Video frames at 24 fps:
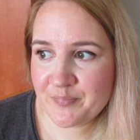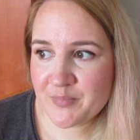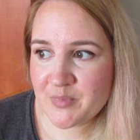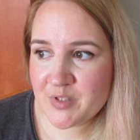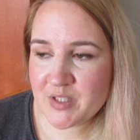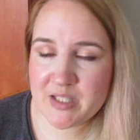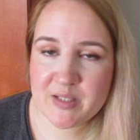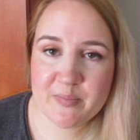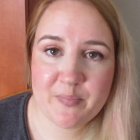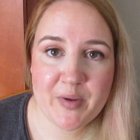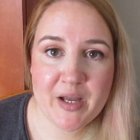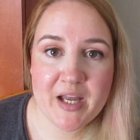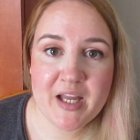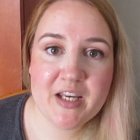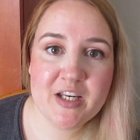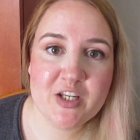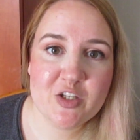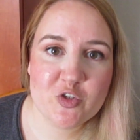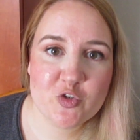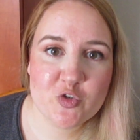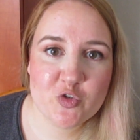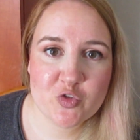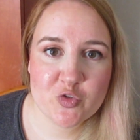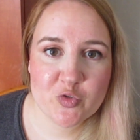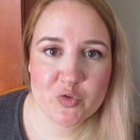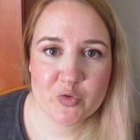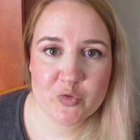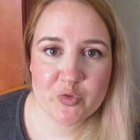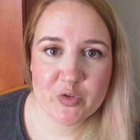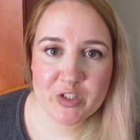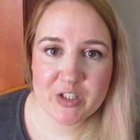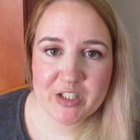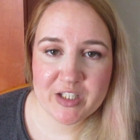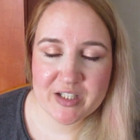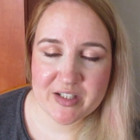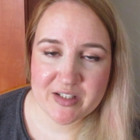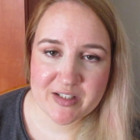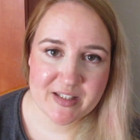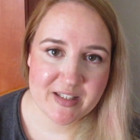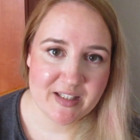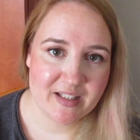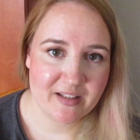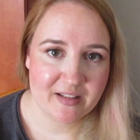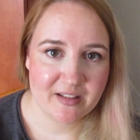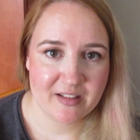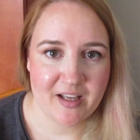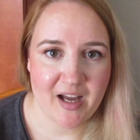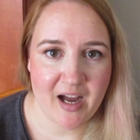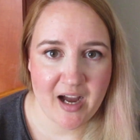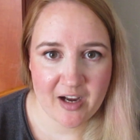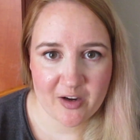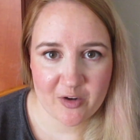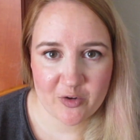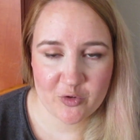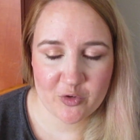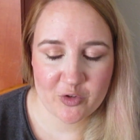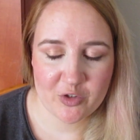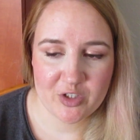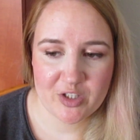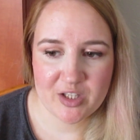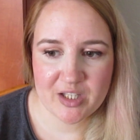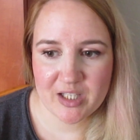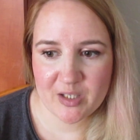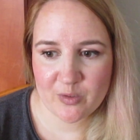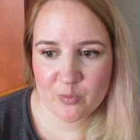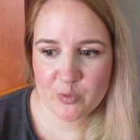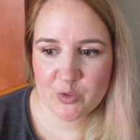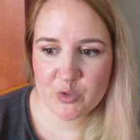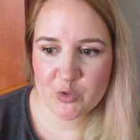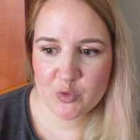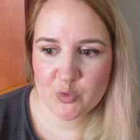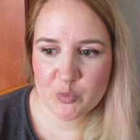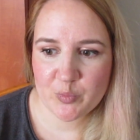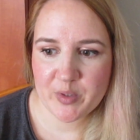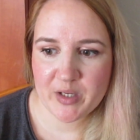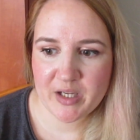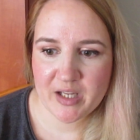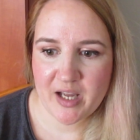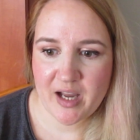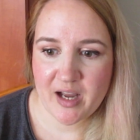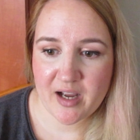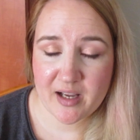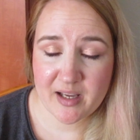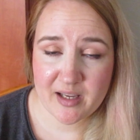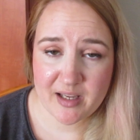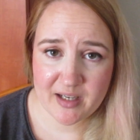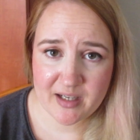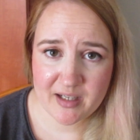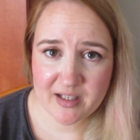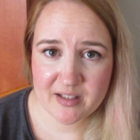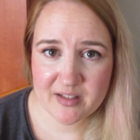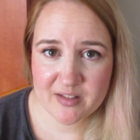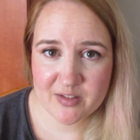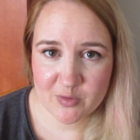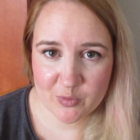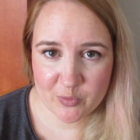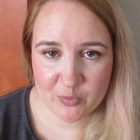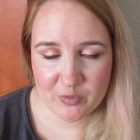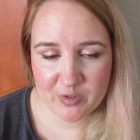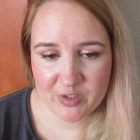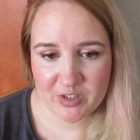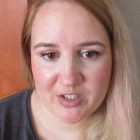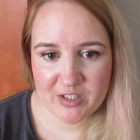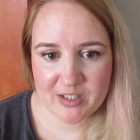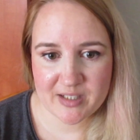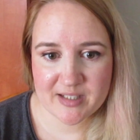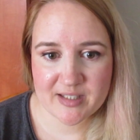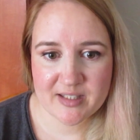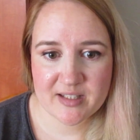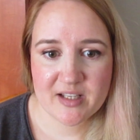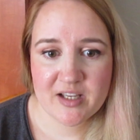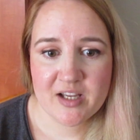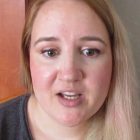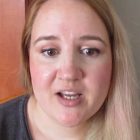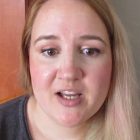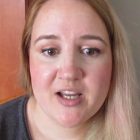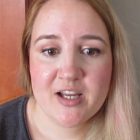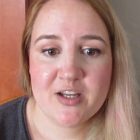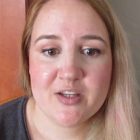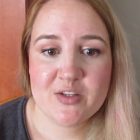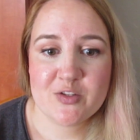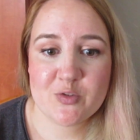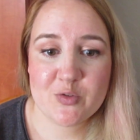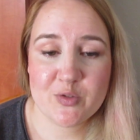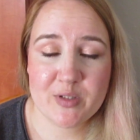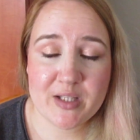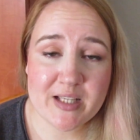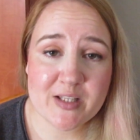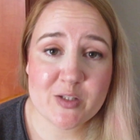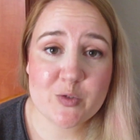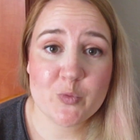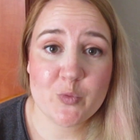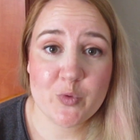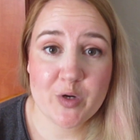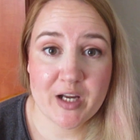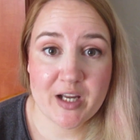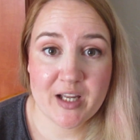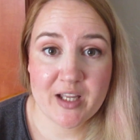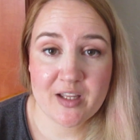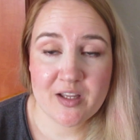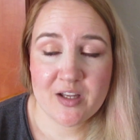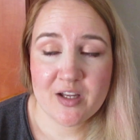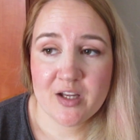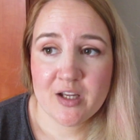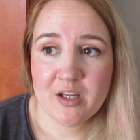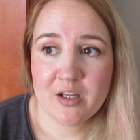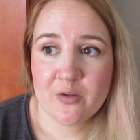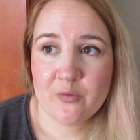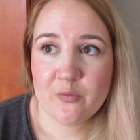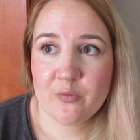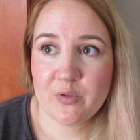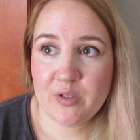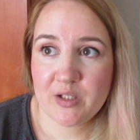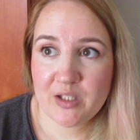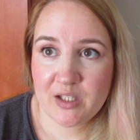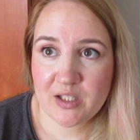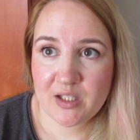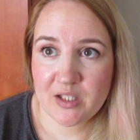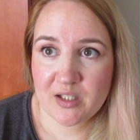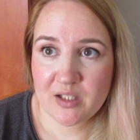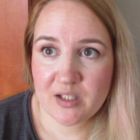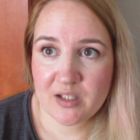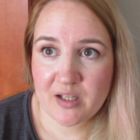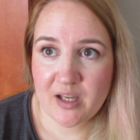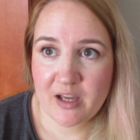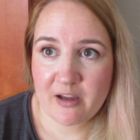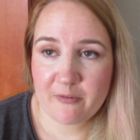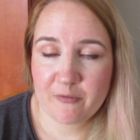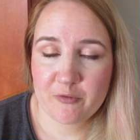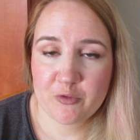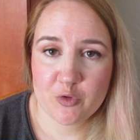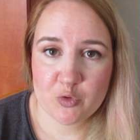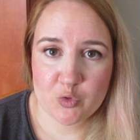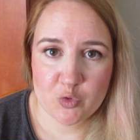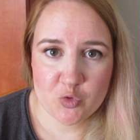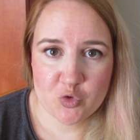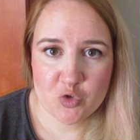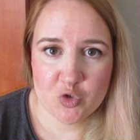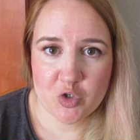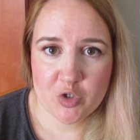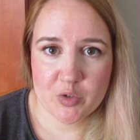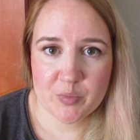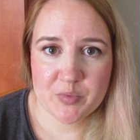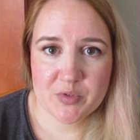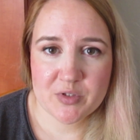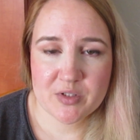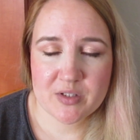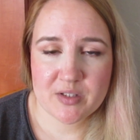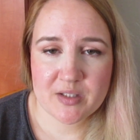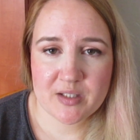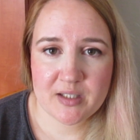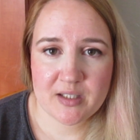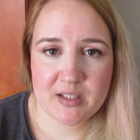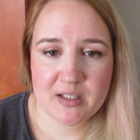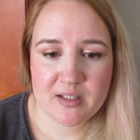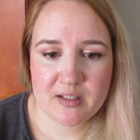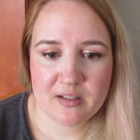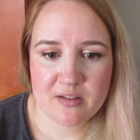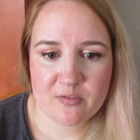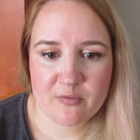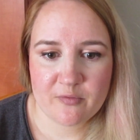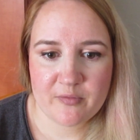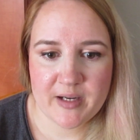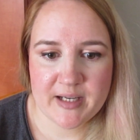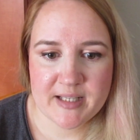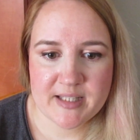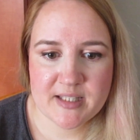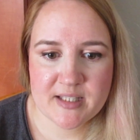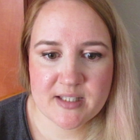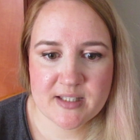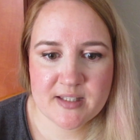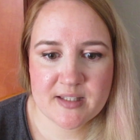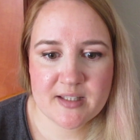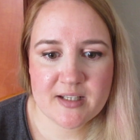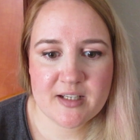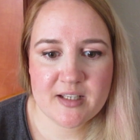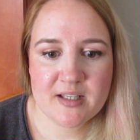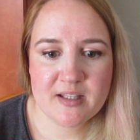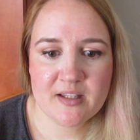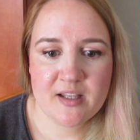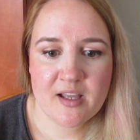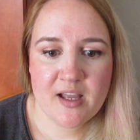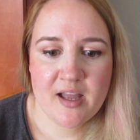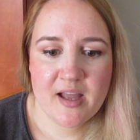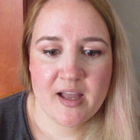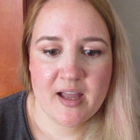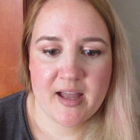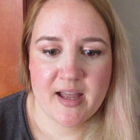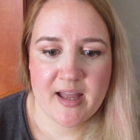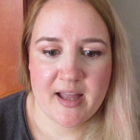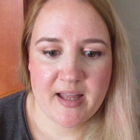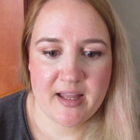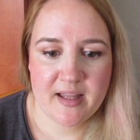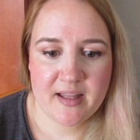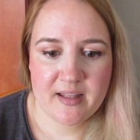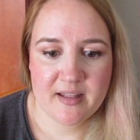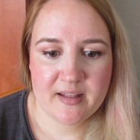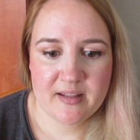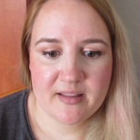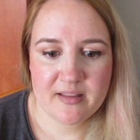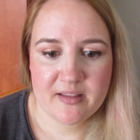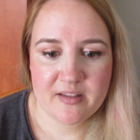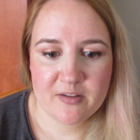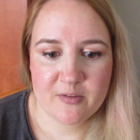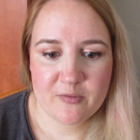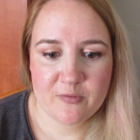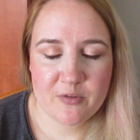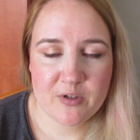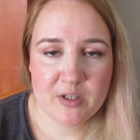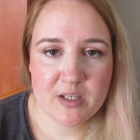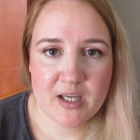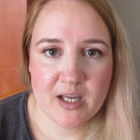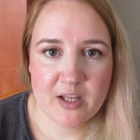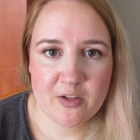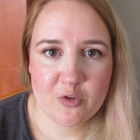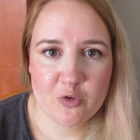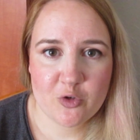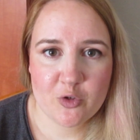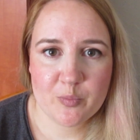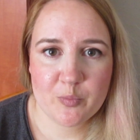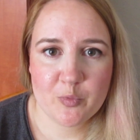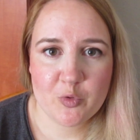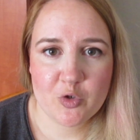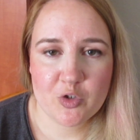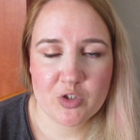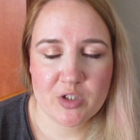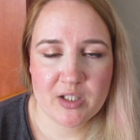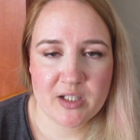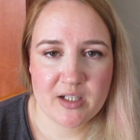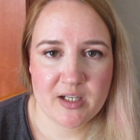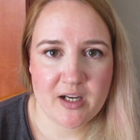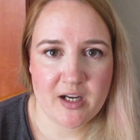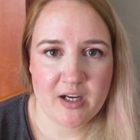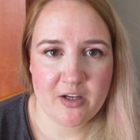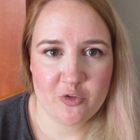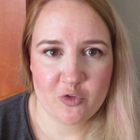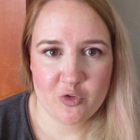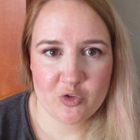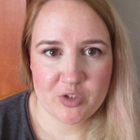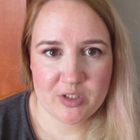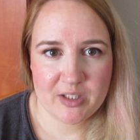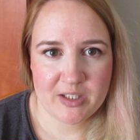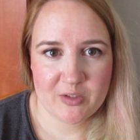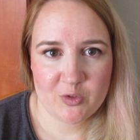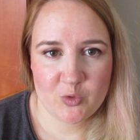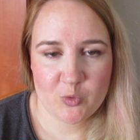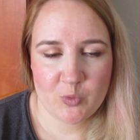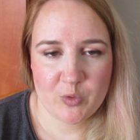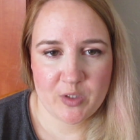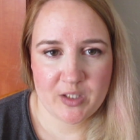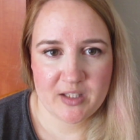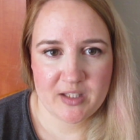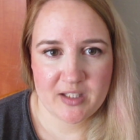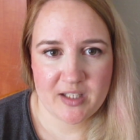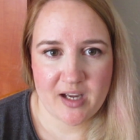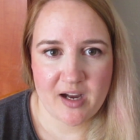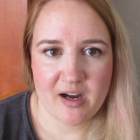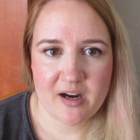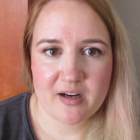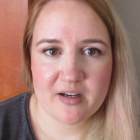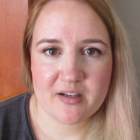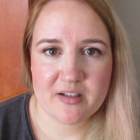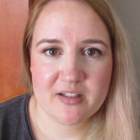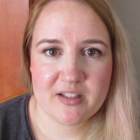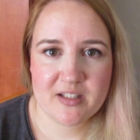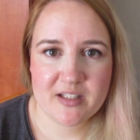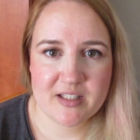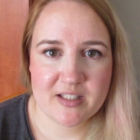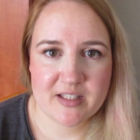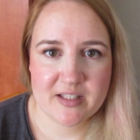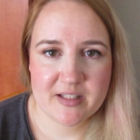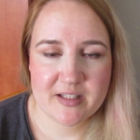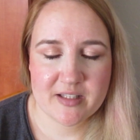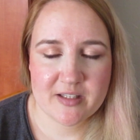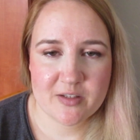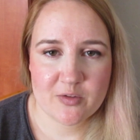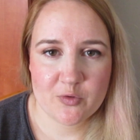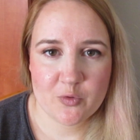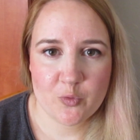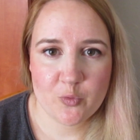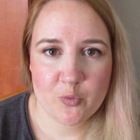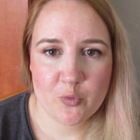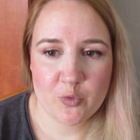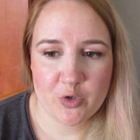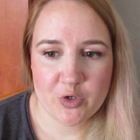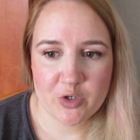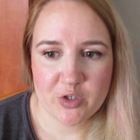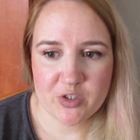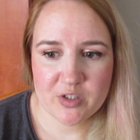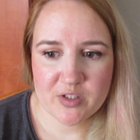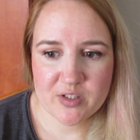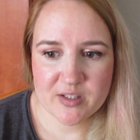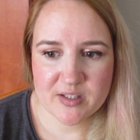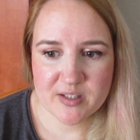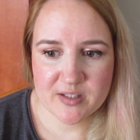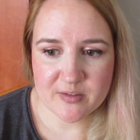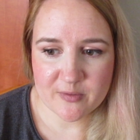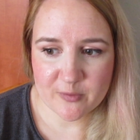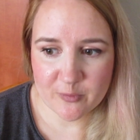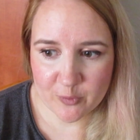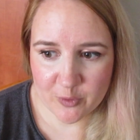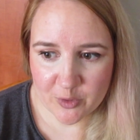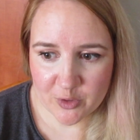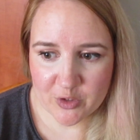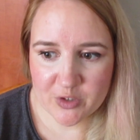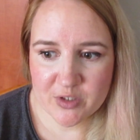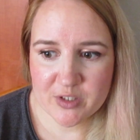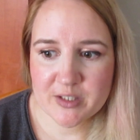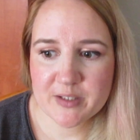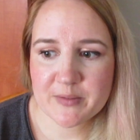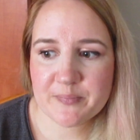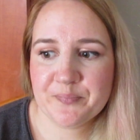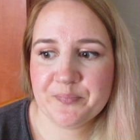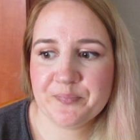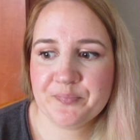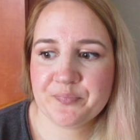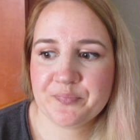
Spanish souvenirs in Hungary. They want to buy Hungarian souvenirs. So that's why we have two shops in Váci Street, and we gather more than one hundred twenty artists' works. works.